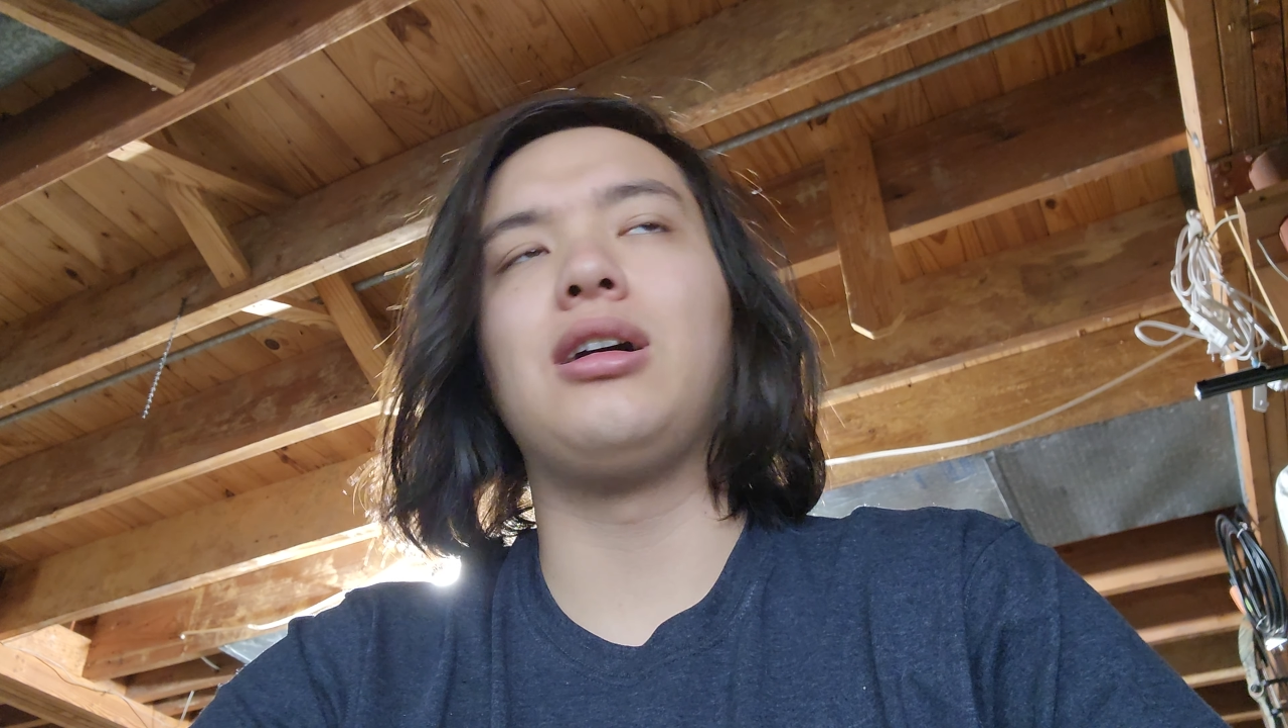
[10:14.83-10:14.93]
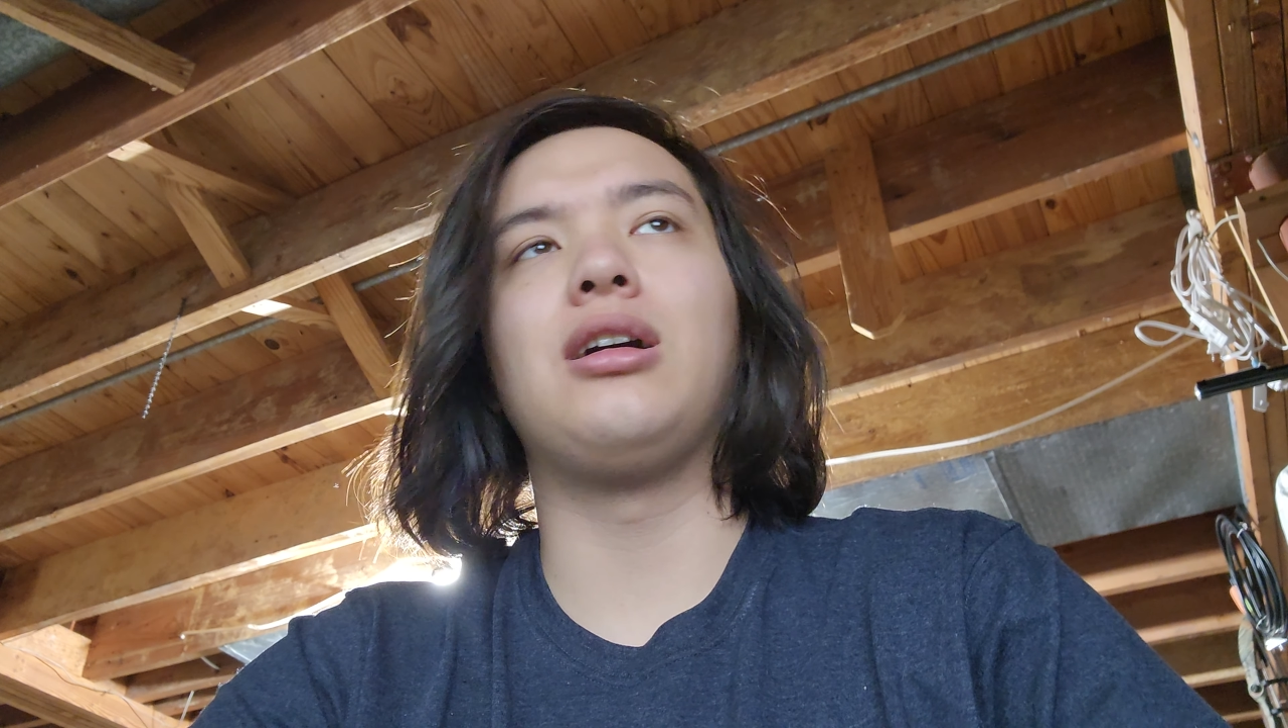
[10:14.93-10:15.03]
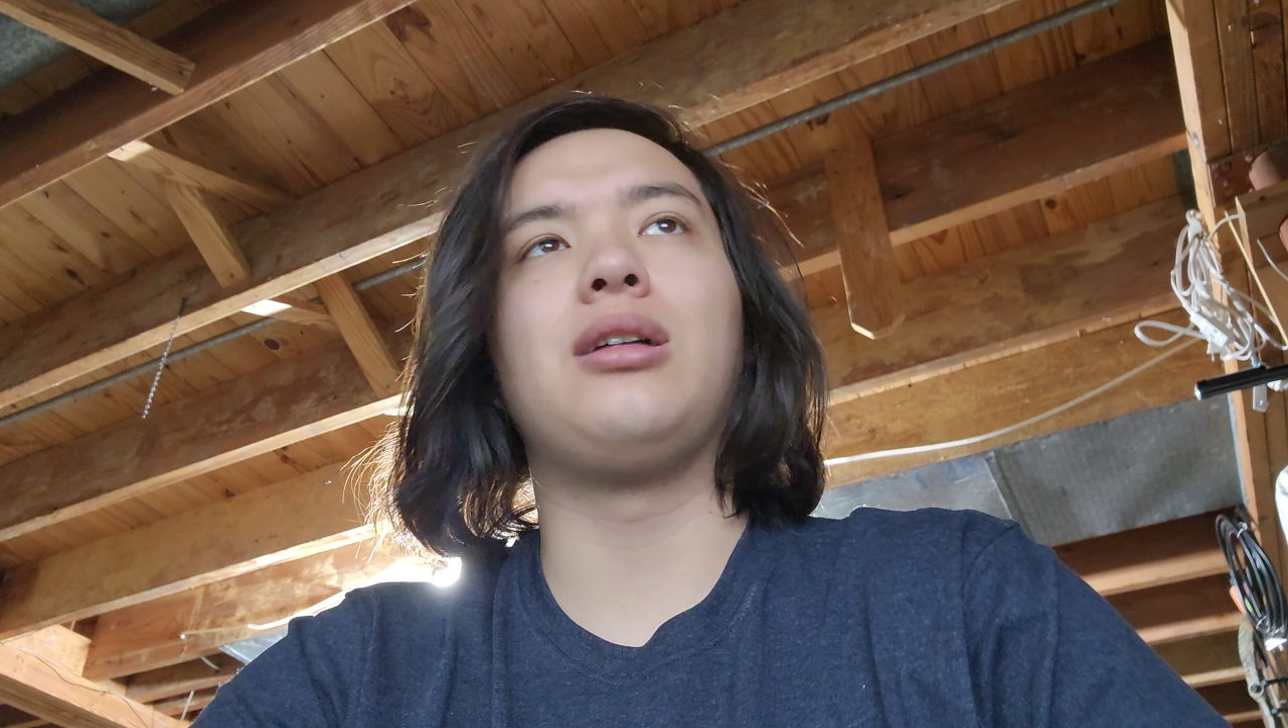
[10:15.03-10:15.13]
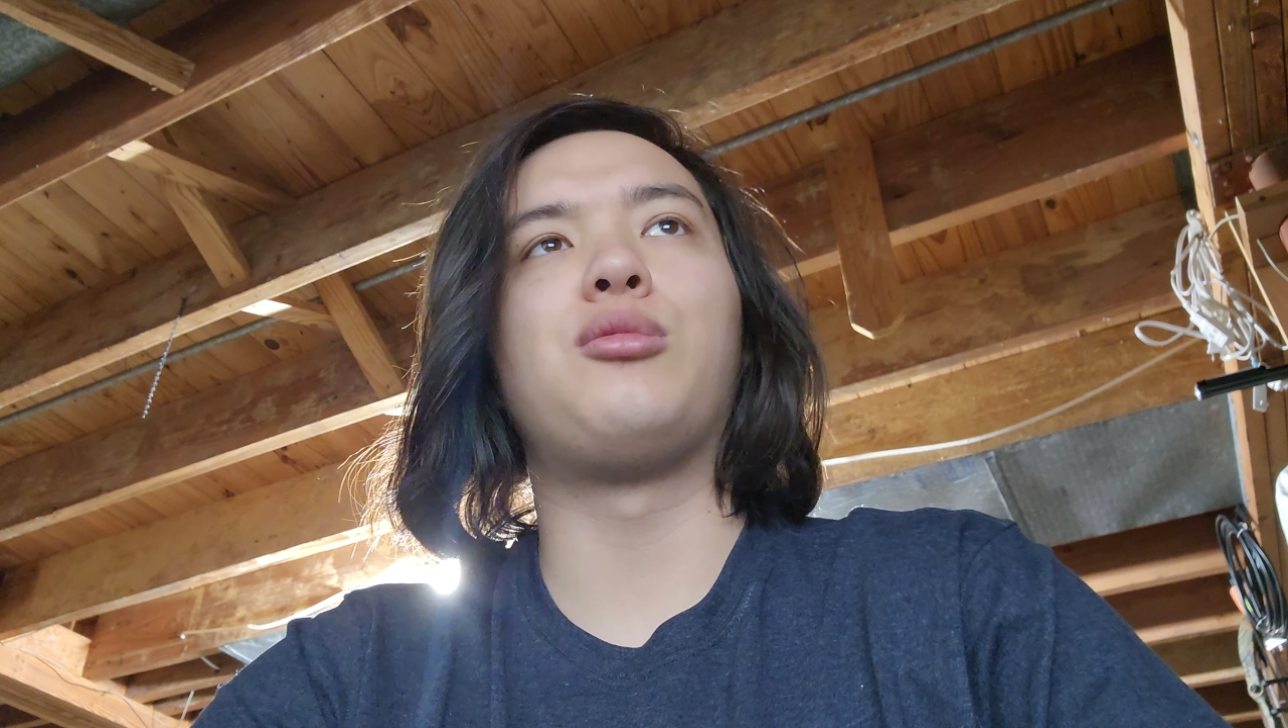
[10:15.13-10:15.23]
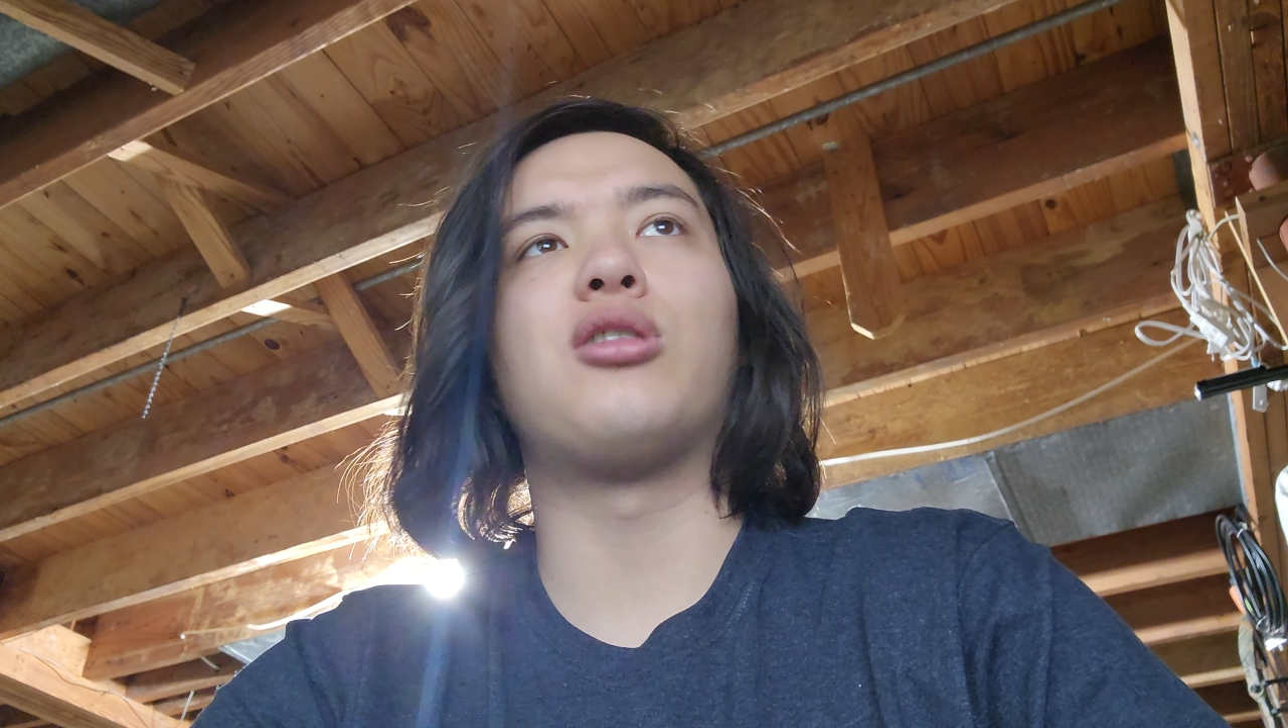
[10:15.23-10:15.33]

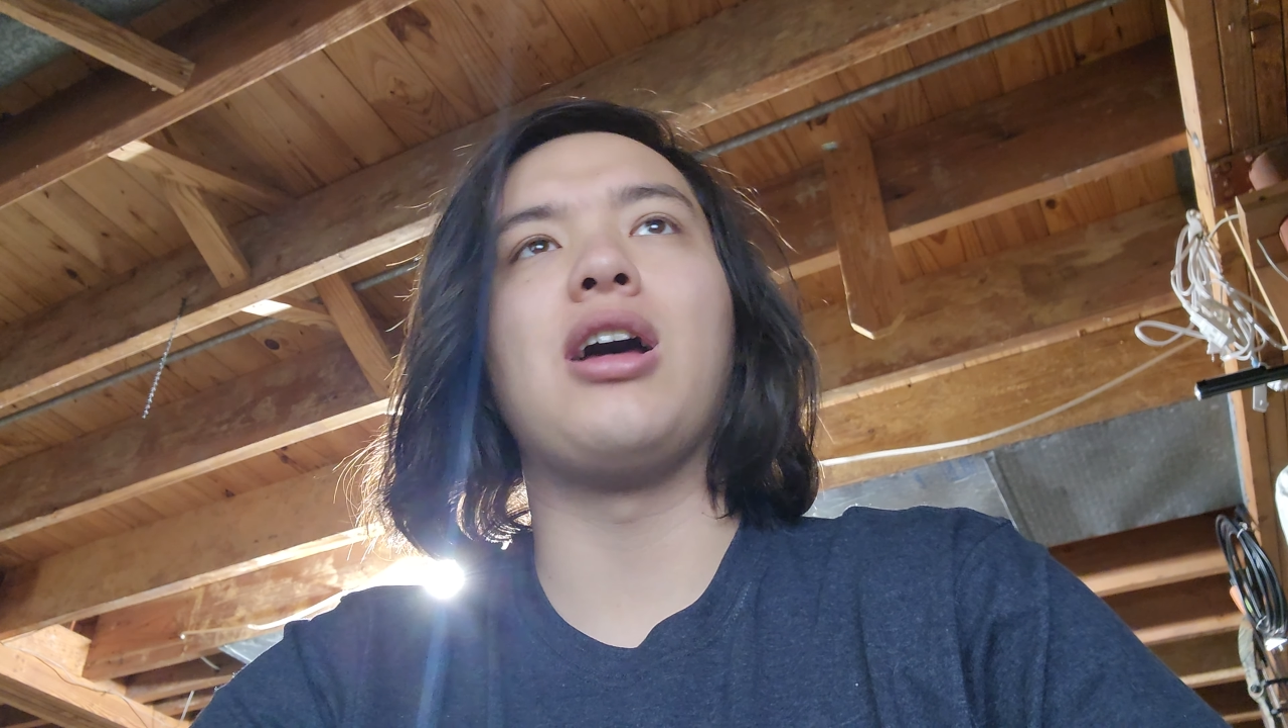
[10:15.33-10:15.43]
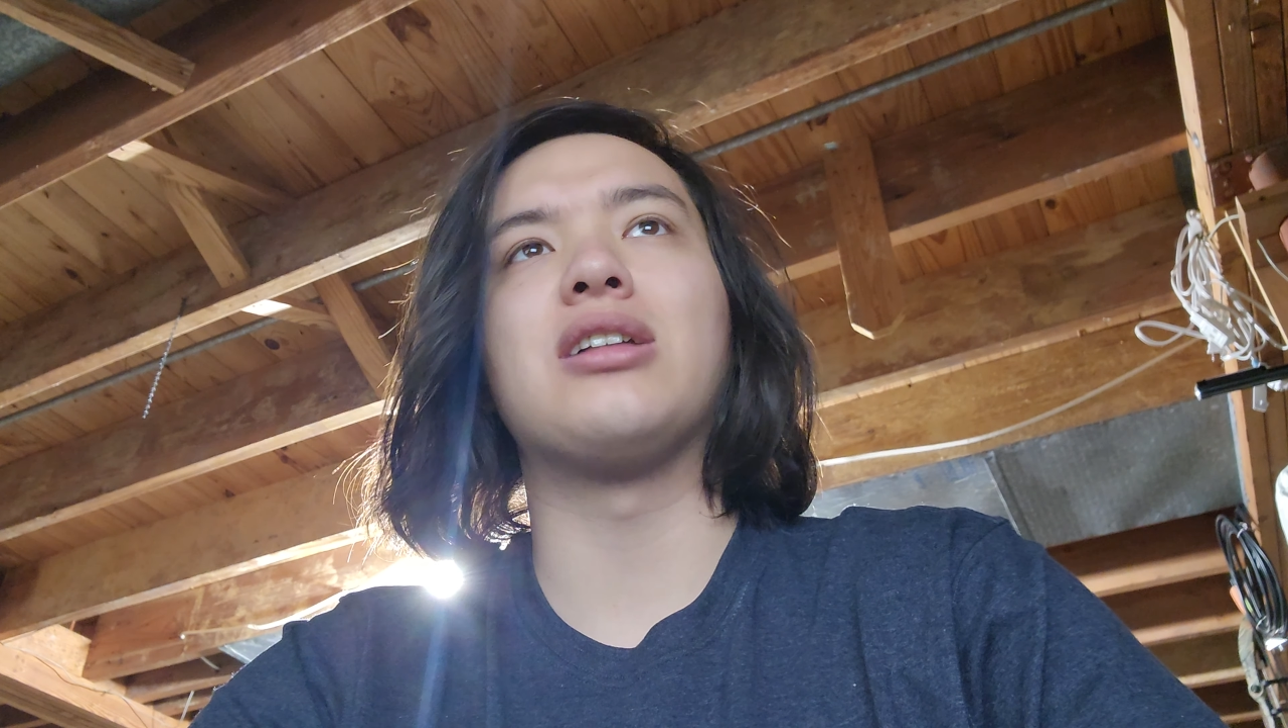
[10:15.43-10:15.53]
uh, more